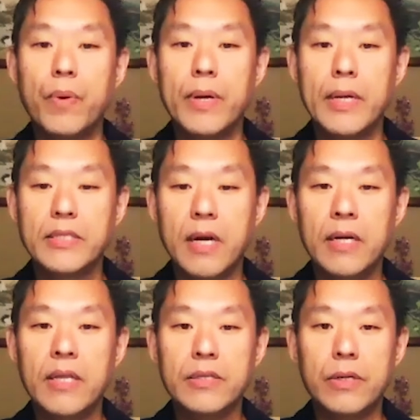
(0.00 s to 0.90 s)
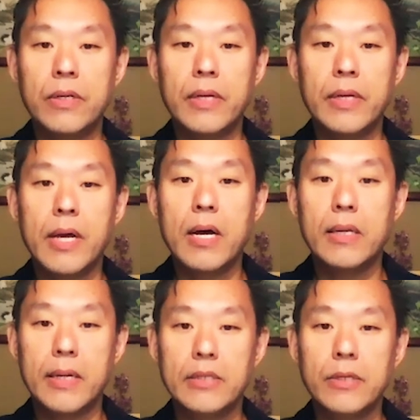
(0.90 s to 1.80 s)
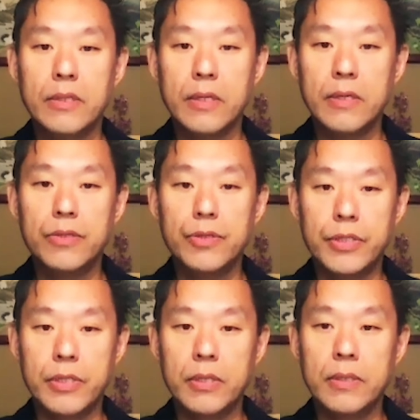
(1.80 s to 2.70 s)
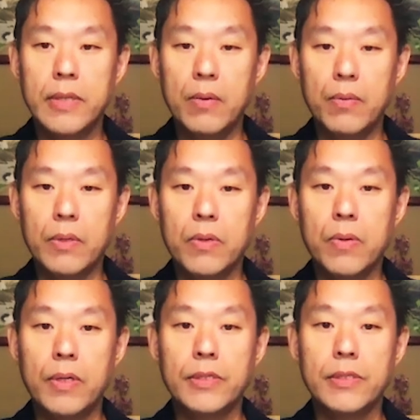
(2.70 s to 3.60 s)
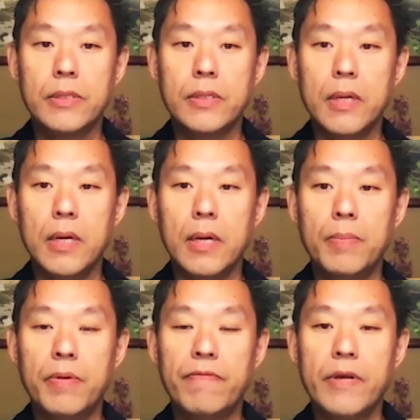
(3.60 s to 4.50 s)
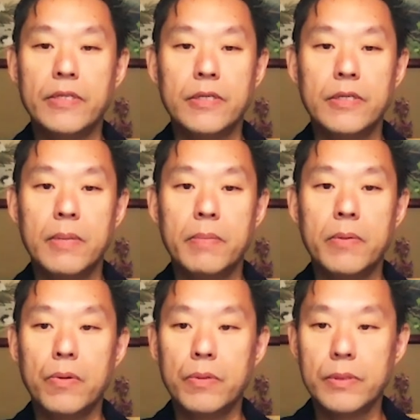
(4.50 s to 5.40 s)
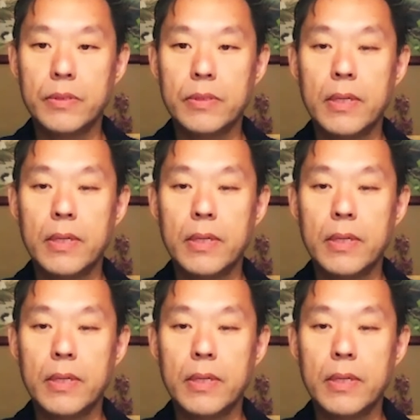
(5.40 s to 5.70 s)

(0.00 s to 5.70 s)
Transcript: I started this early on and I took the Nutrition Network course, Professor Tim Noakes